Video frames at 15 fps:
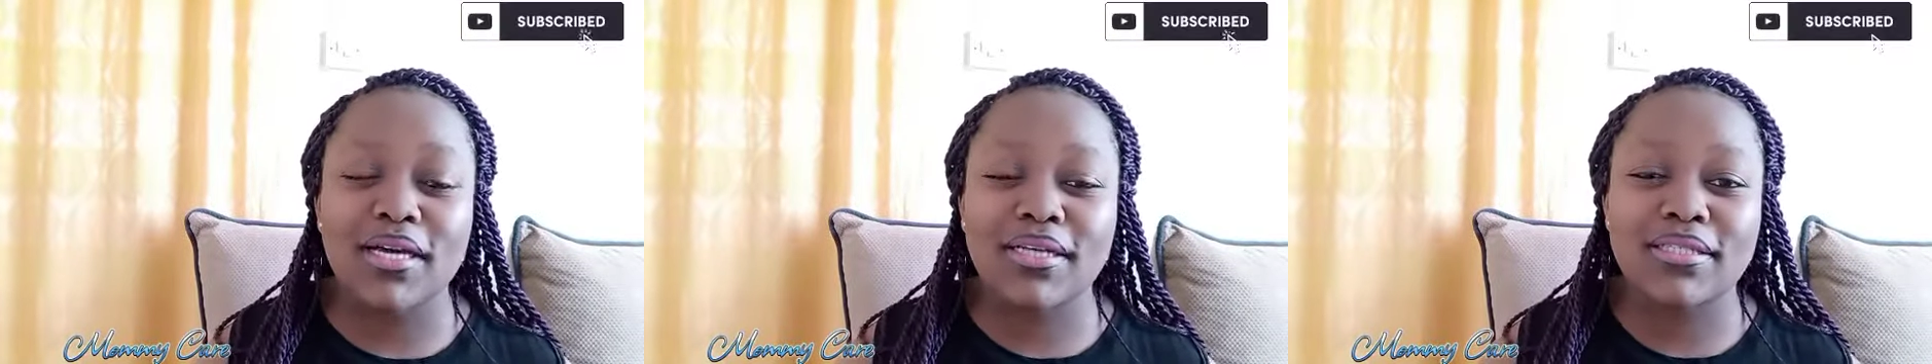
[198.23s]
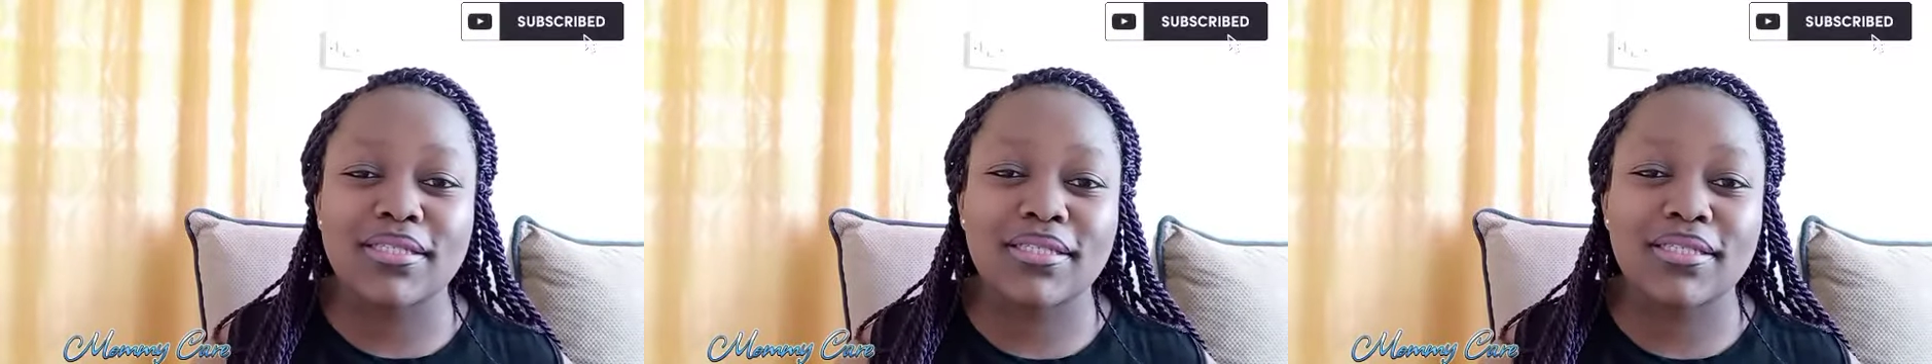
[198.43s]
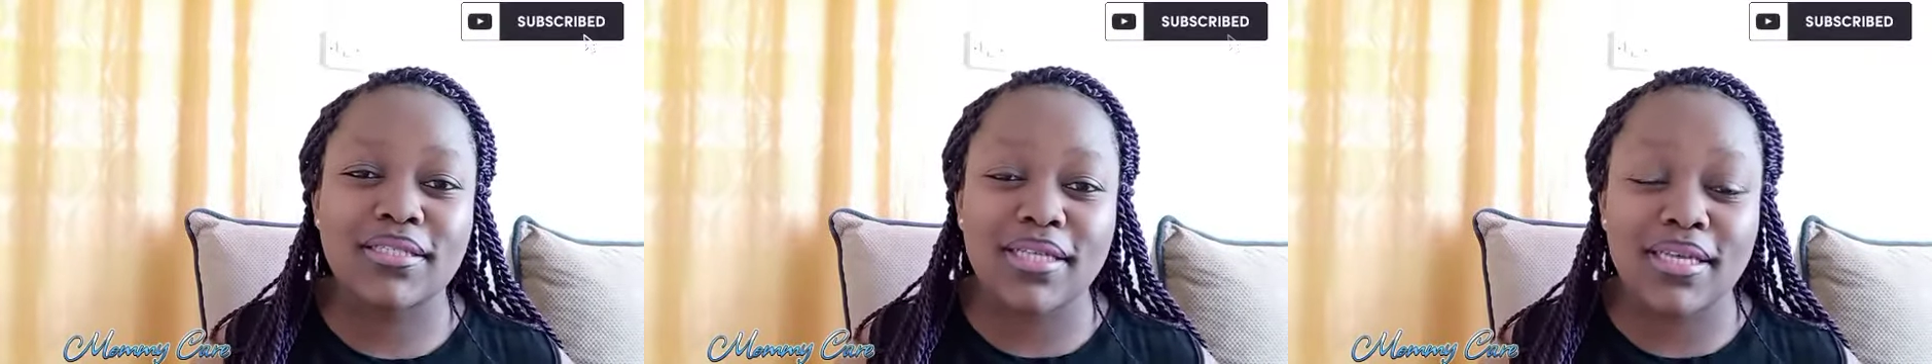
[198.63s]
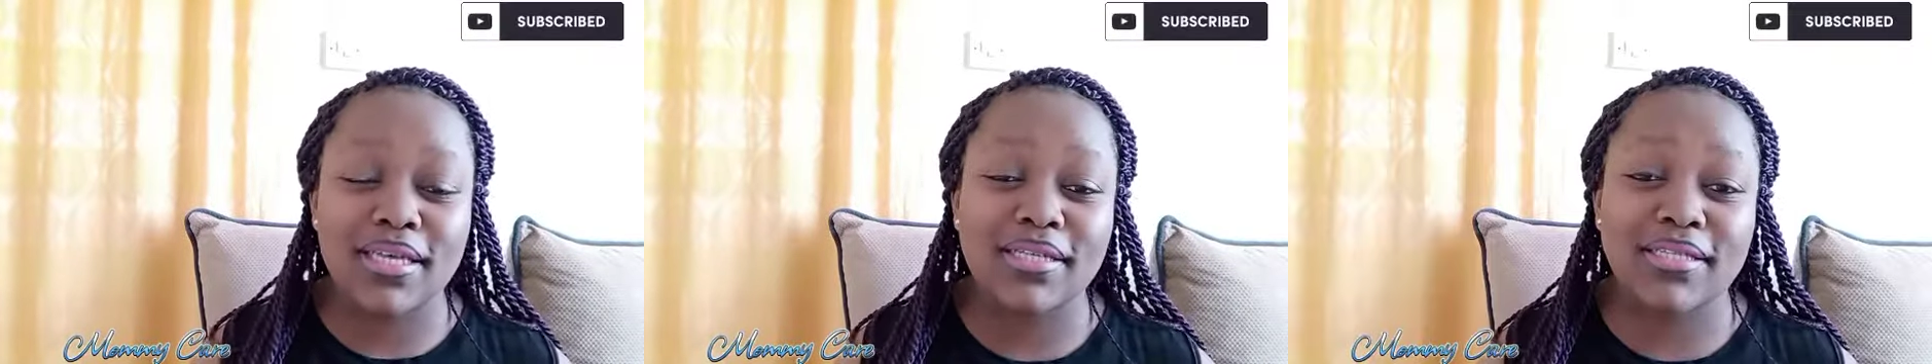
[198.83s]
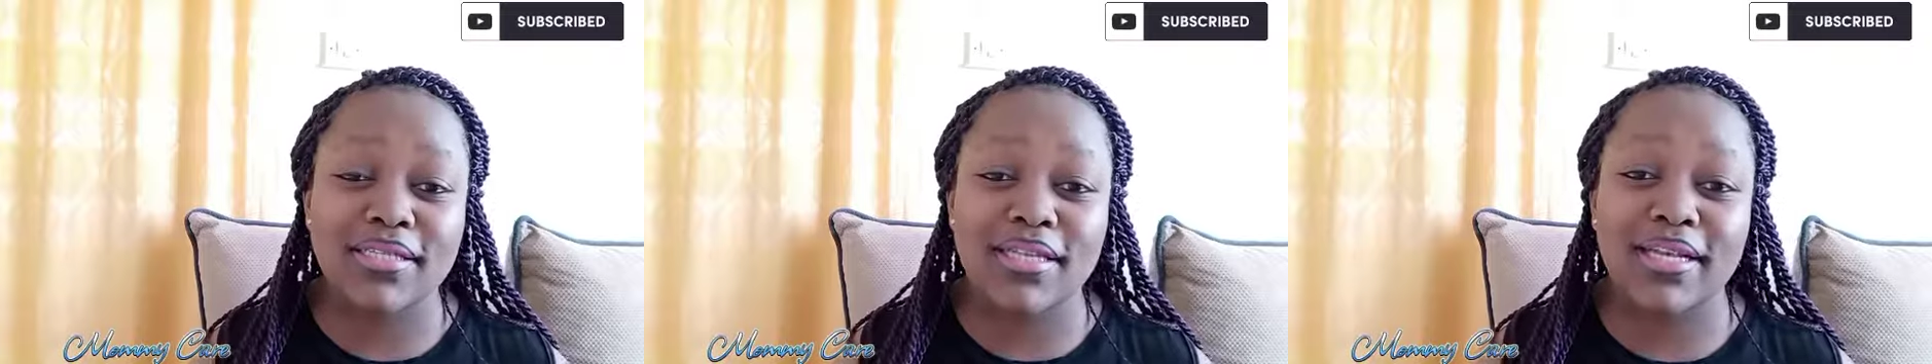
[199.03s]

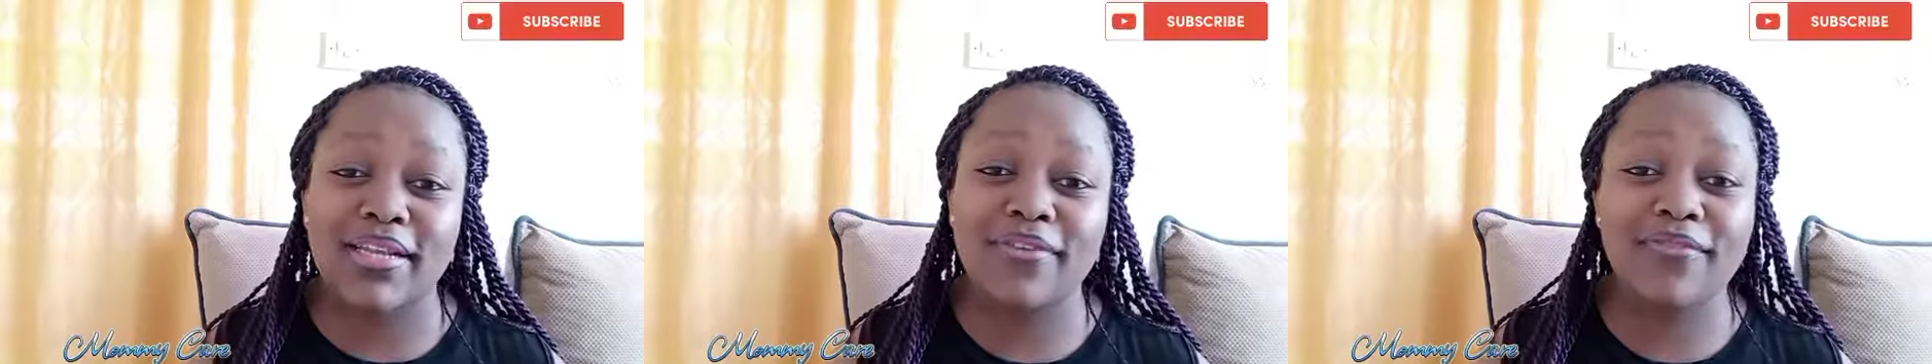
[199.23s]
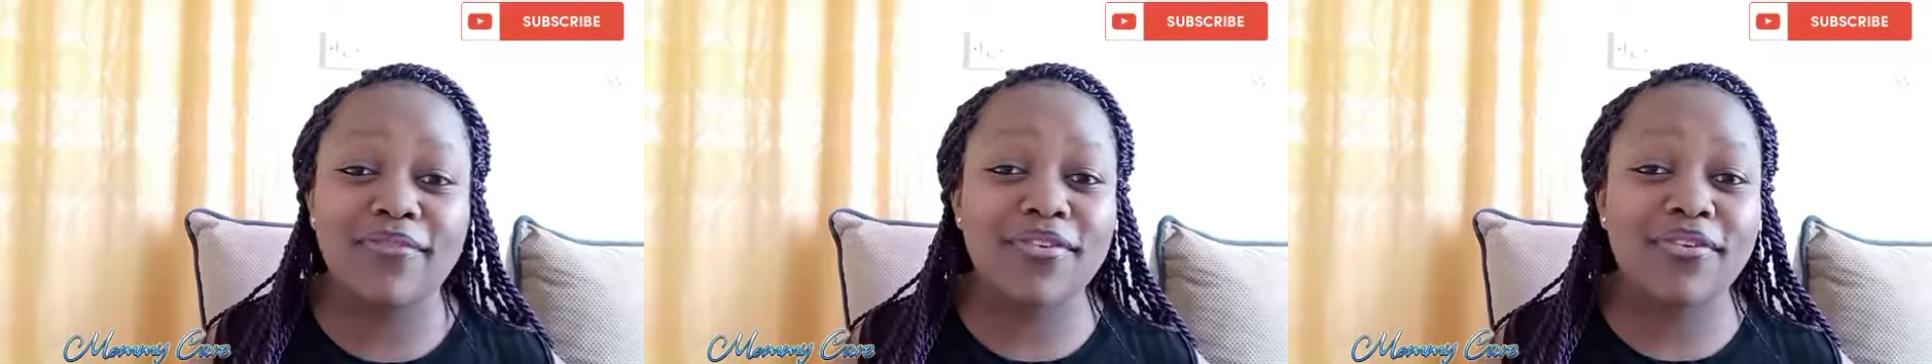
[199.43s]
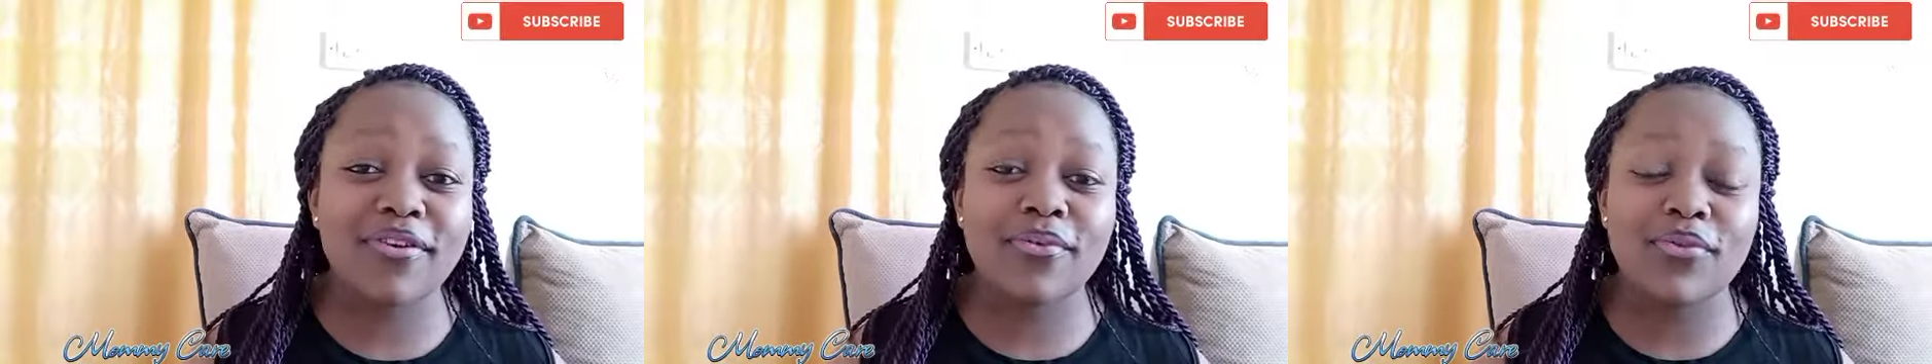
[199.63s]
CS delivery,